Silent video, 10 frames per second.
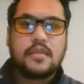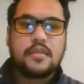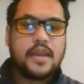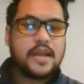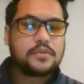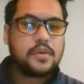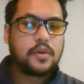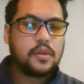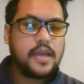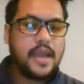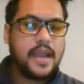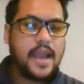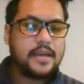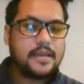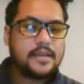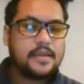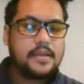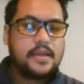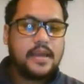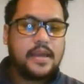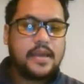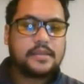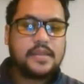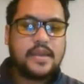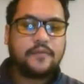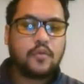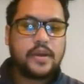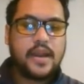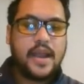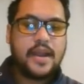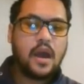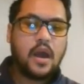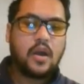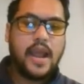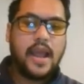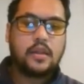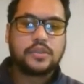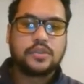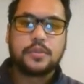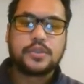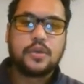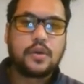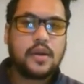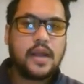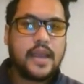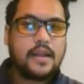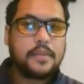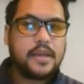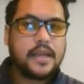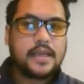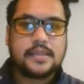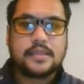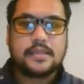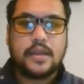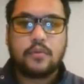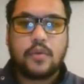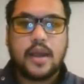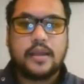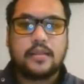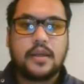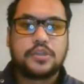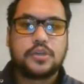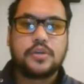The next one that we're looking at is the Fortnite RL Super Soaker. Again, I'm going to guess this is a rocket launcher.